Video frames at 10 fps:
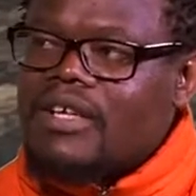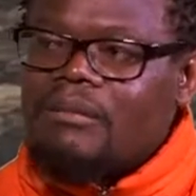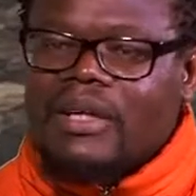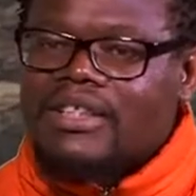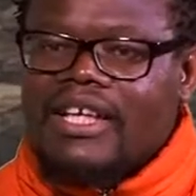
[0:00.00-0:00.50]

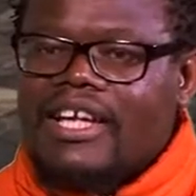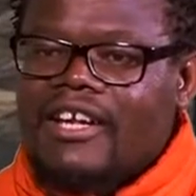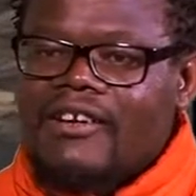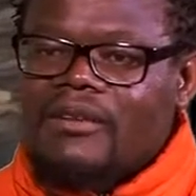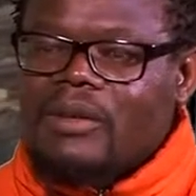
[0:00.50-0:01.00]
but they
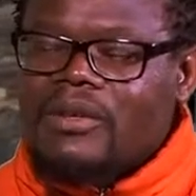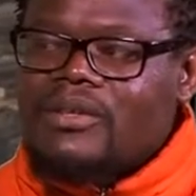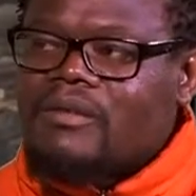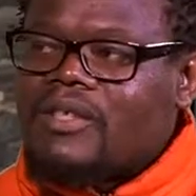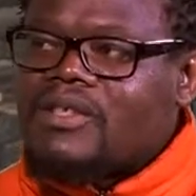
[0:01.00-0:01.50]
cannot because of
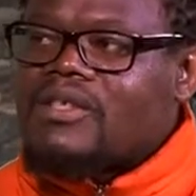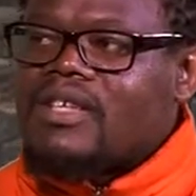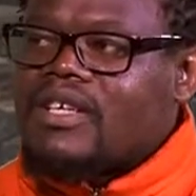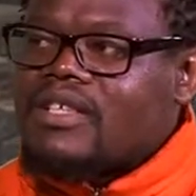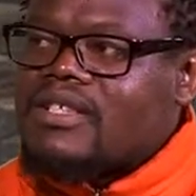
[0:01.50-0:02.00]
the society?